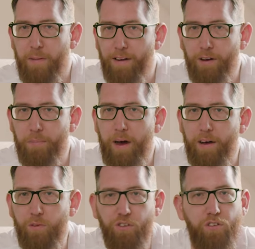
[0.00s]
magic
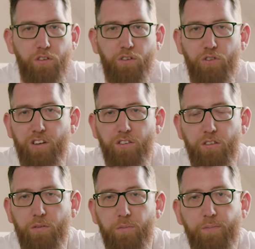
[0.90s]
pack which creates
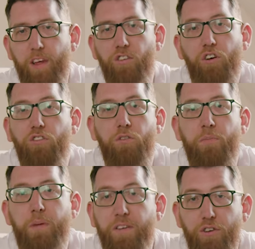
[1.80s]
some it's got
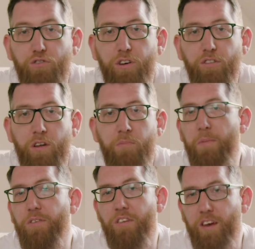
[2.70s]
some basic tricks in,
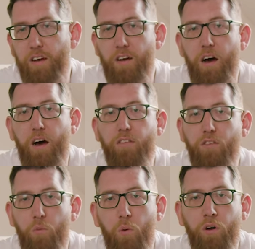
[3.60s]
maybe a deck of cards,
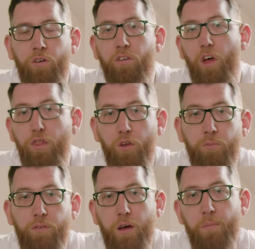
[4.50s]
a wand, a
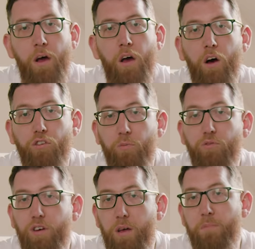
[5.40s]
thumb tip, or some
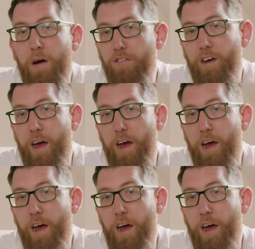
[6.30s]
cheap magic